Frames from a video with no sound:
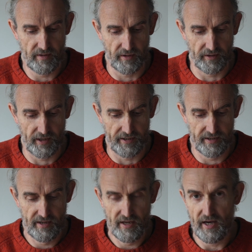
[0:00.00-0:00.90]
Okay,
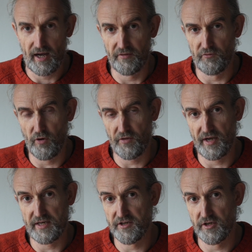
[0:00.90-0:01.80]
and what
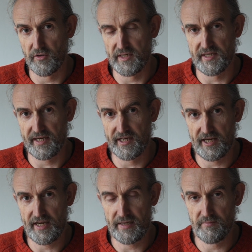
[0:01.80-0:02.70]
they do is they
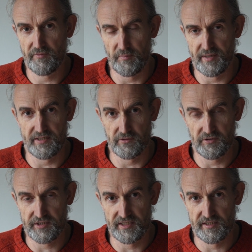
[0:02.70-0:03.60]
game the
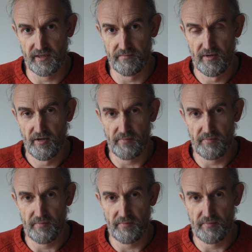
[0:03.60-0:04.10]
political system